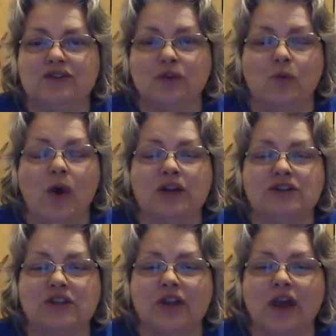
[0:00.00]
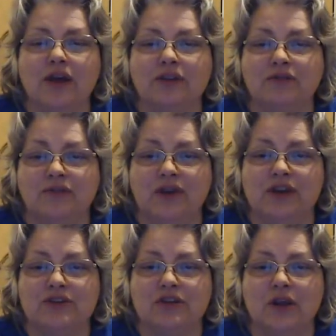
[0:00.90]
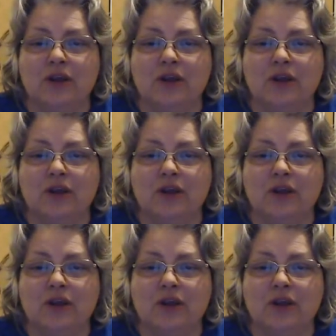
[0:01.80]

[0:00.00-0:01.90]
So watch the other fish,